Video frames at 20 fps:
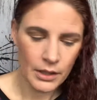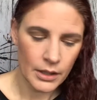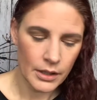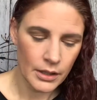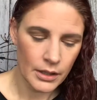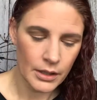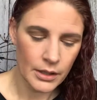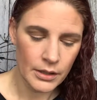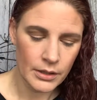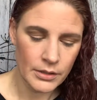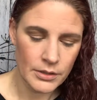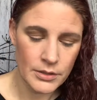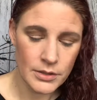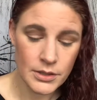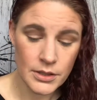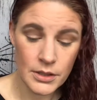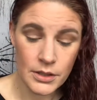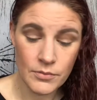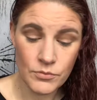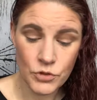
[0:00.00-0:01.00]

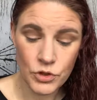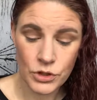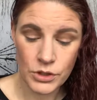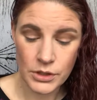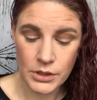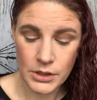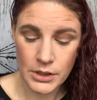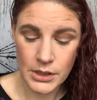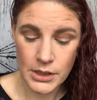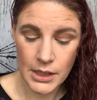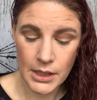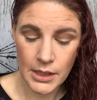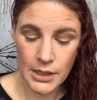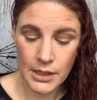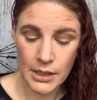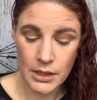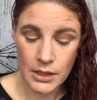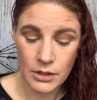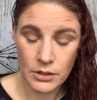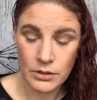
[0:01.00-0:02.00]
And I'm just going to
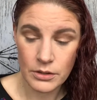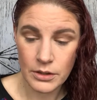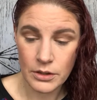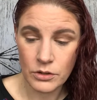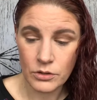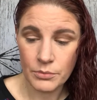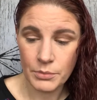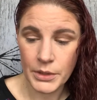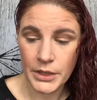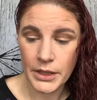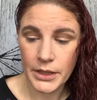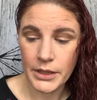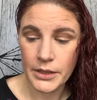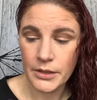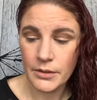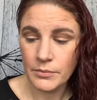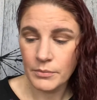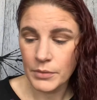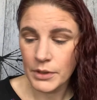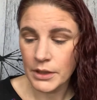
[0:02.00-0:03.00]
take a little bit
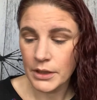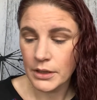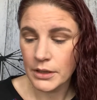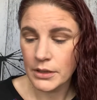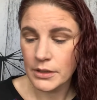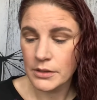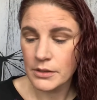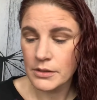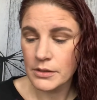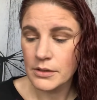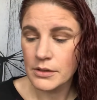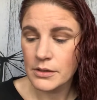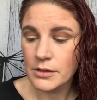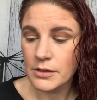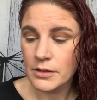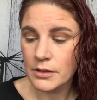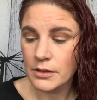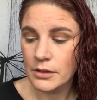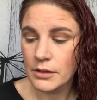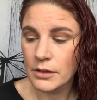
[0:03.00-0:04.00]
because
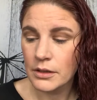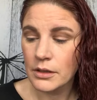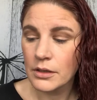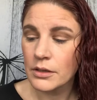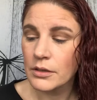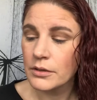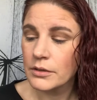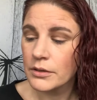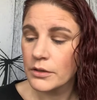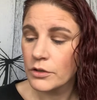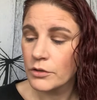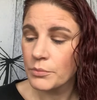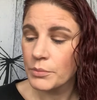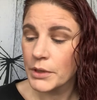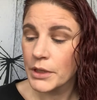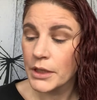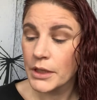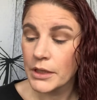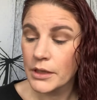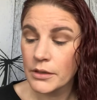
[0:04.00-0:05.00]
a little
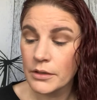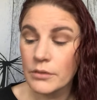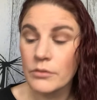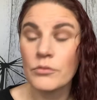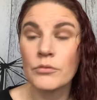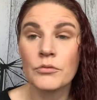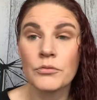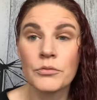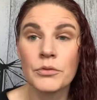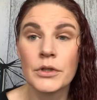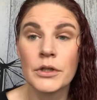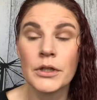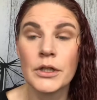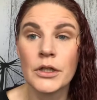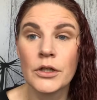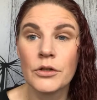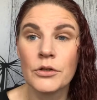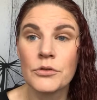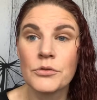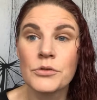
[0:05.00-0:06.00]
bit really
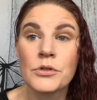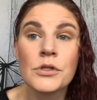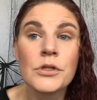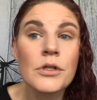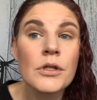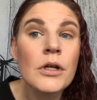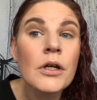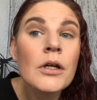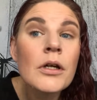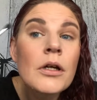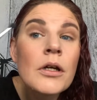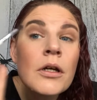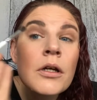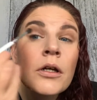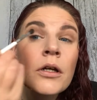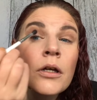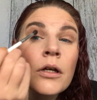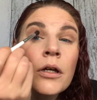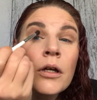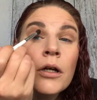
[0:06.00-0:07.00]
goes
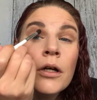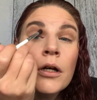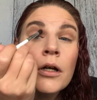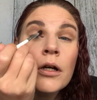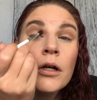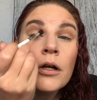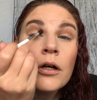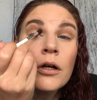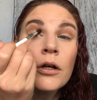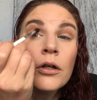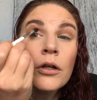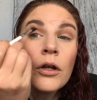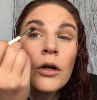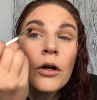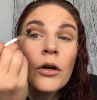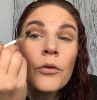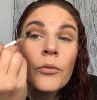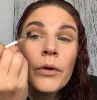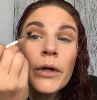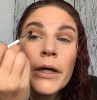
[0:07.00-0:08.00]
a
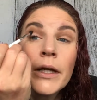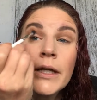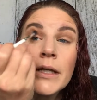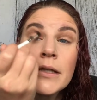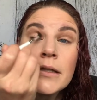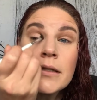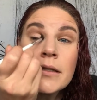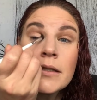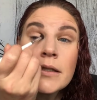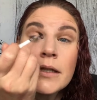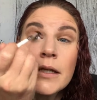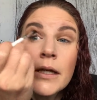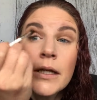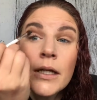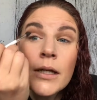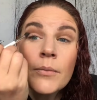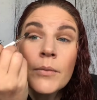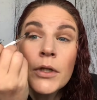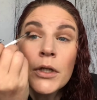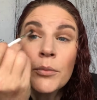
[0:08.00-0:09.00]
long ways.
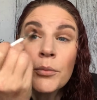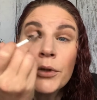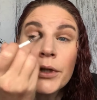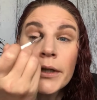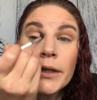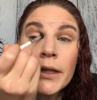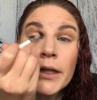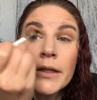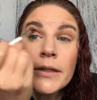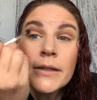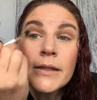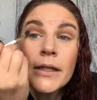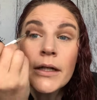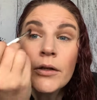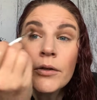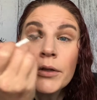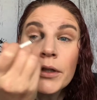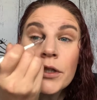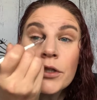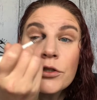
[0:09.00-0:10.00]
And I'm going to bring that
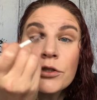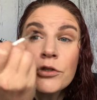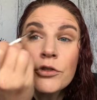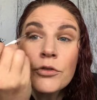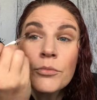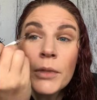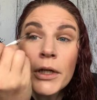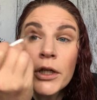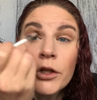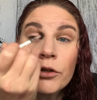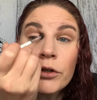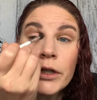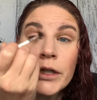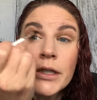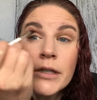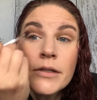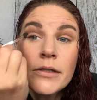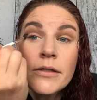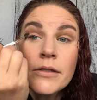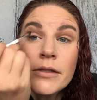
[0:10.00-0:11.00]
down into my
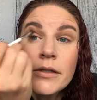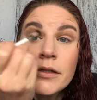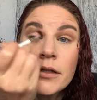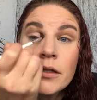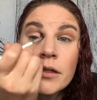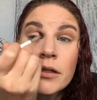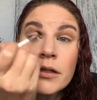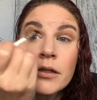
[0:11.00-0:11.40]
crease.